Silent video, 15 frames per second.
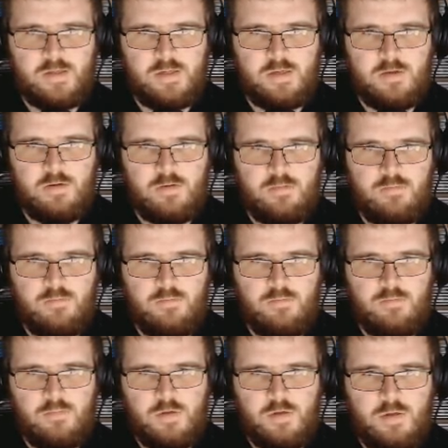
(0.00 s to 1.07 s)
so...
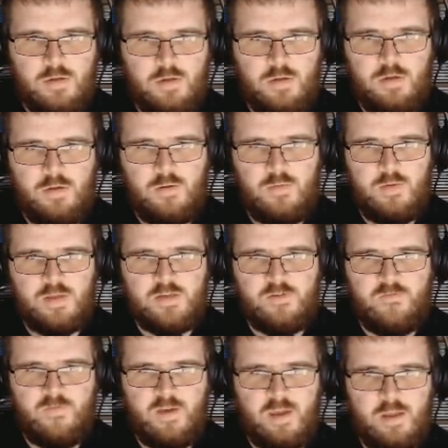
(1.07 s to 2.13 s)
That's a
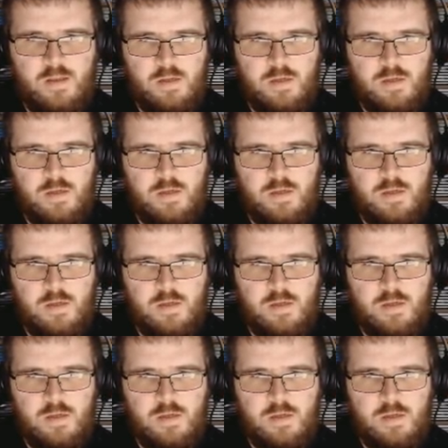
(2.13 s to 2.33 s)
thing.